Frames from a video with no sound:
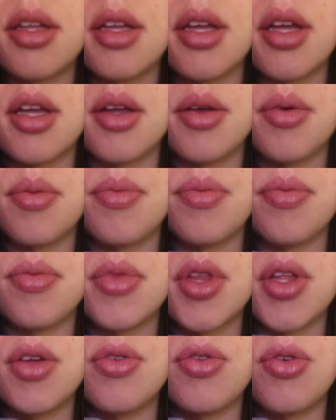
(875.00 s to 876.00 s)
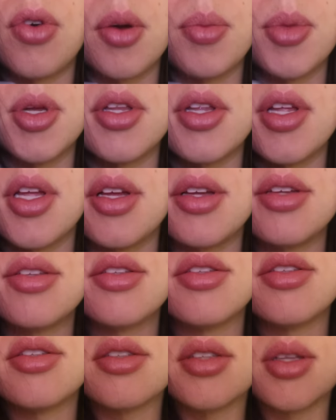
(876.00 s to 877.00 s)
um, the formula,
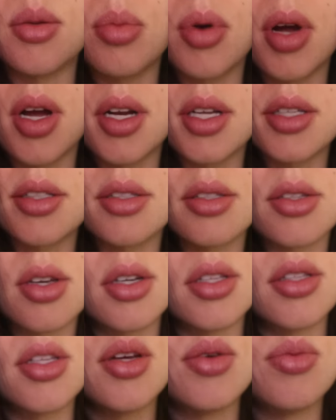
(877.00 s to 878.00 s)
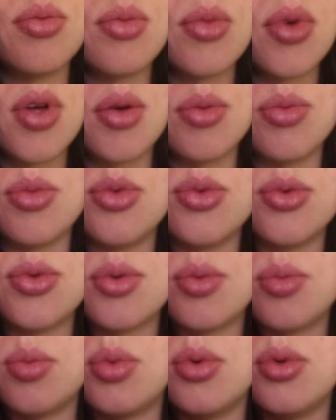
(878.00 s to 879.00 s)
the product is called Am
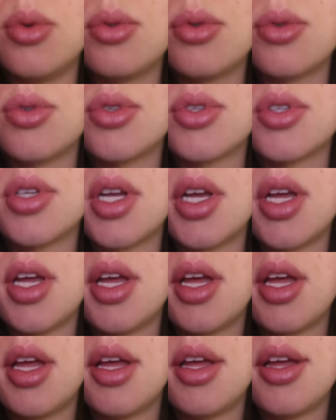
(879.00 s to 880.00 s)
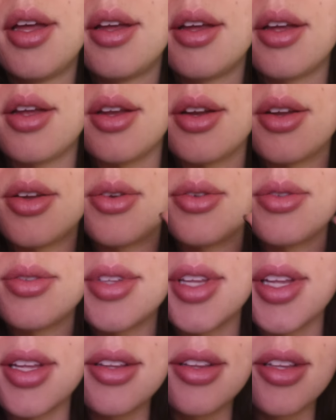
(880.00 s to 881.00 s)
Amuse Bouche, you know?
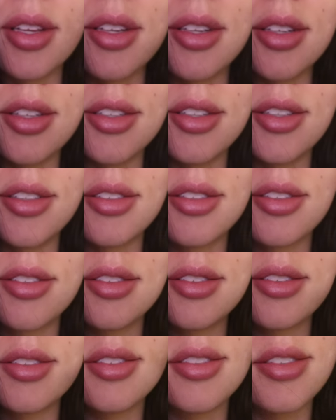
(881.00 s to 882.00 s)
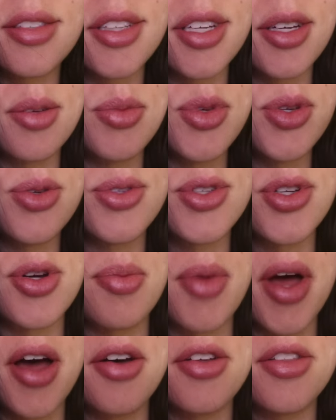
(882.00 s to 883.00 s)
Little amuse
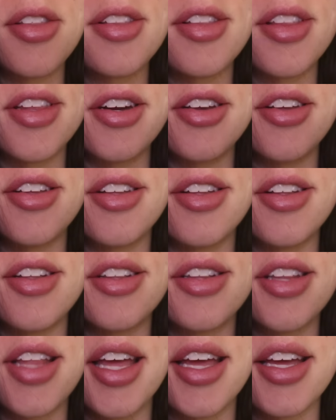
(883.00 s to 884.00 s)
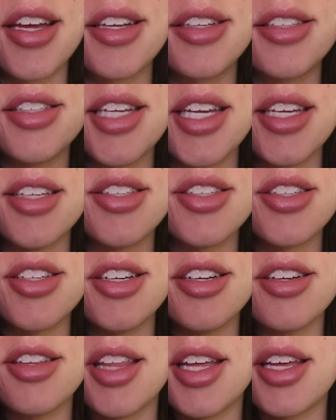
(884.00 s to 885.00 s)
your mouth, little like
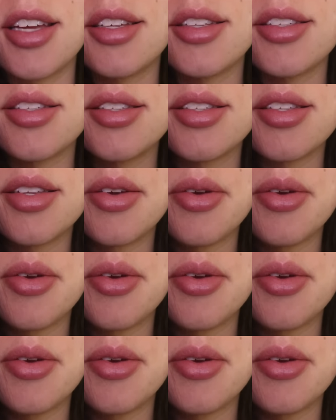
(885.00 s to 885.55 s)
taster things.